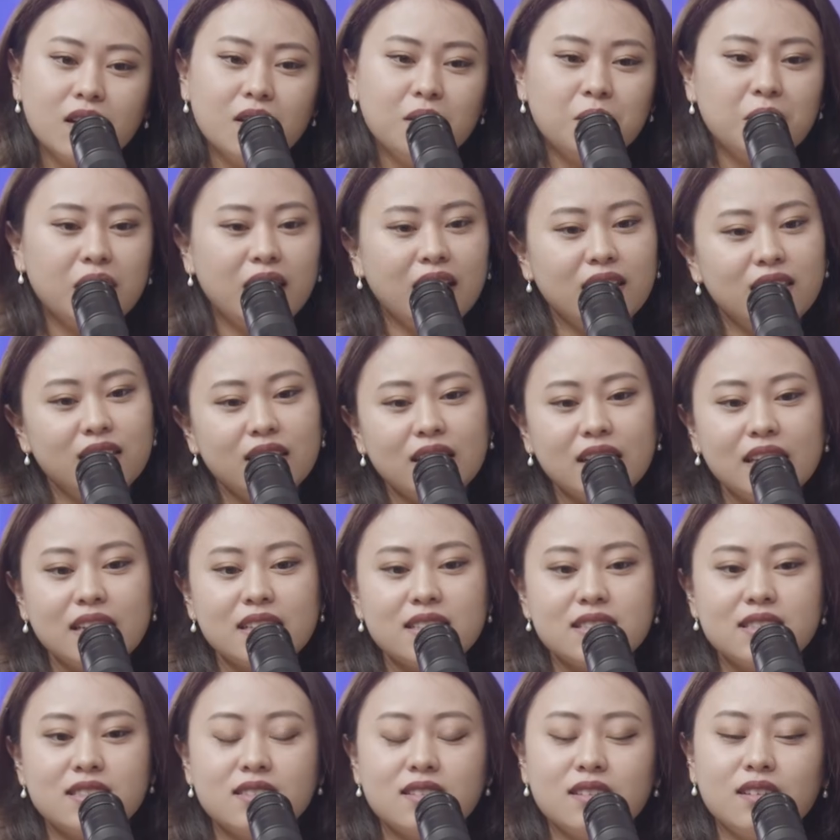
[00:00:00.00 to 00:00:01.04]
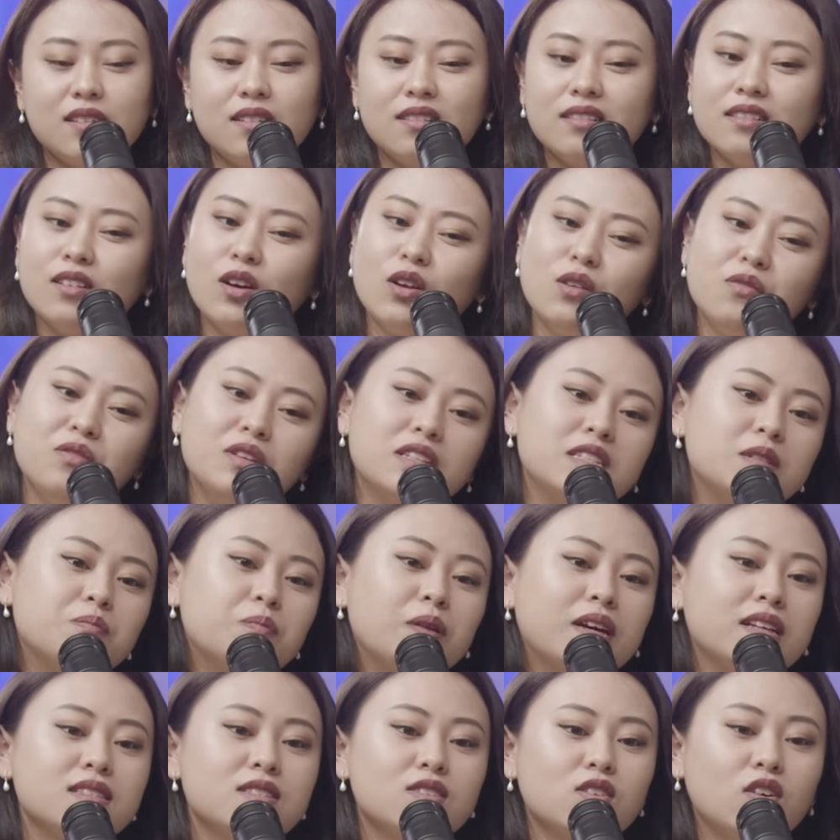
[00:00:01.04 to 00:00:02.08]
But I think a lot of it
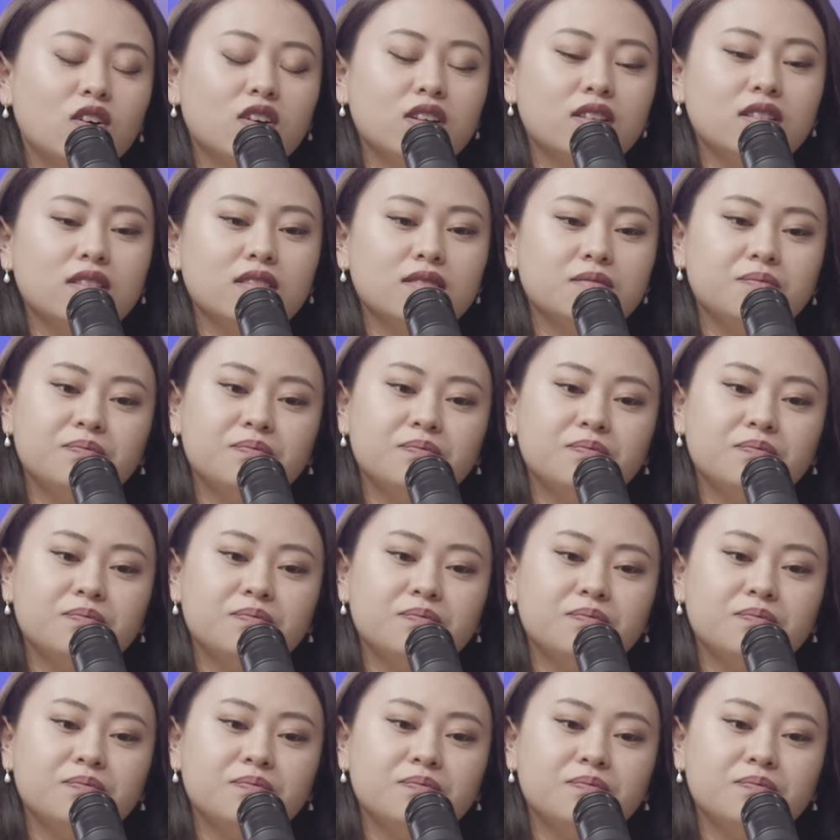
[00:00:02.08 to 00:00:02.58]
depends on